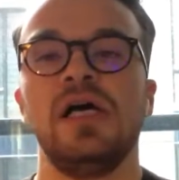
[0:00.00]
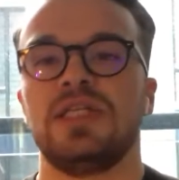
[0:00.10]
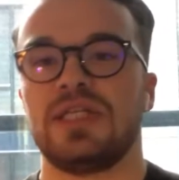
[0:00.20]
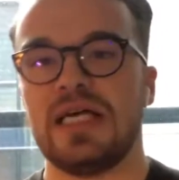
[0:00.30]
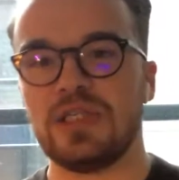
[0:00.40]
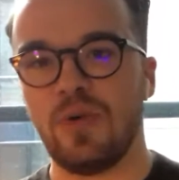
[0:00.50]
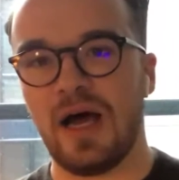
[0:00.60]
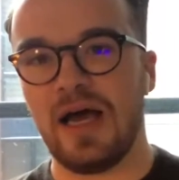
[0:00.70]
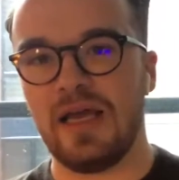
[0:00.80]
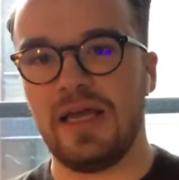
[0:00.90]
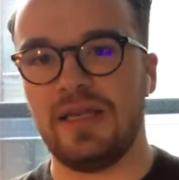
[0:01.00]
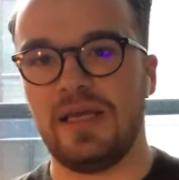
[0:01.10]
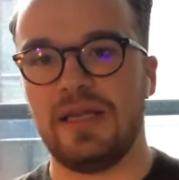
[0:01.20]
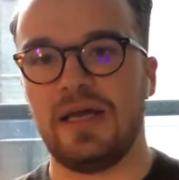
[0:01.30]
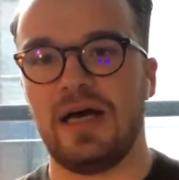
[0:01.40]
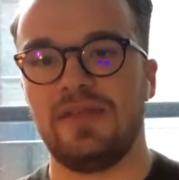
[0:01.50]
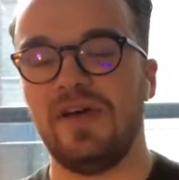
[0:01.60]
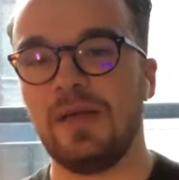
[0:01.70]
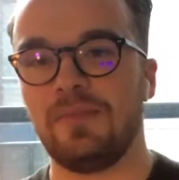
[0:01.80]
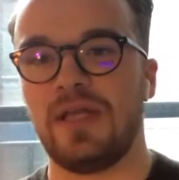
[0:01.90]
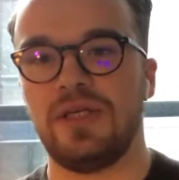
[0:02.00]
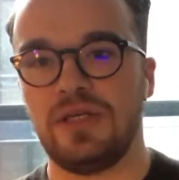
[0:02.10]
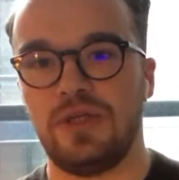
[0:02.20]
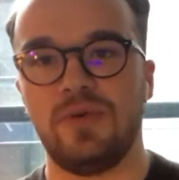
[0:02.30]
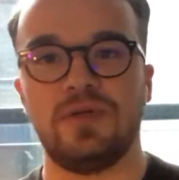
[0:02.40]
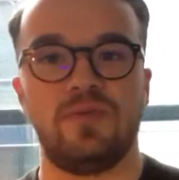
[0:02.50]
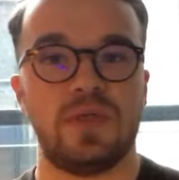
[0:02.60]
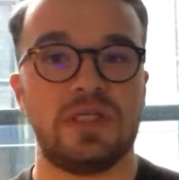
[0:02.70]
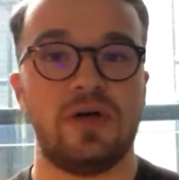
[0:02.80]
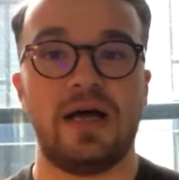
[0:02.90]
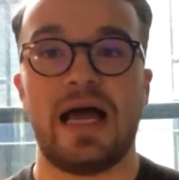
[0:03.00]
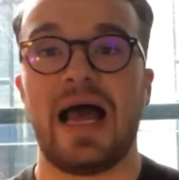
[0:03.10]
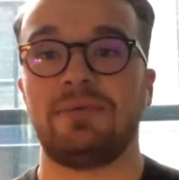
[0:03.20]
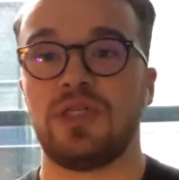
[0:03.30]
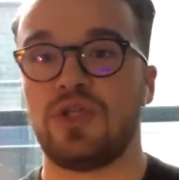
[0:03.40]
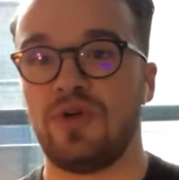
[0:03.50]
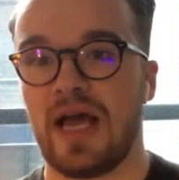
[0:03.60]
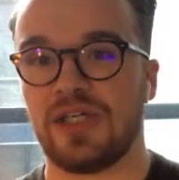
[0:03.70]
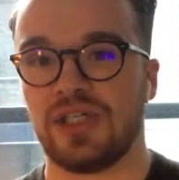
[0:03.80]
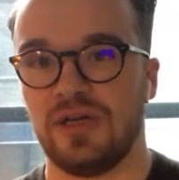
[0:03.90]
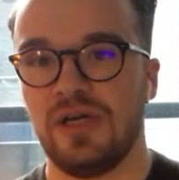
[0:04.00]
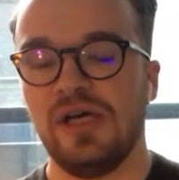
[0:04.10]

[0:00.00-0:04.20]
So that's why in development you do what's called abstraction.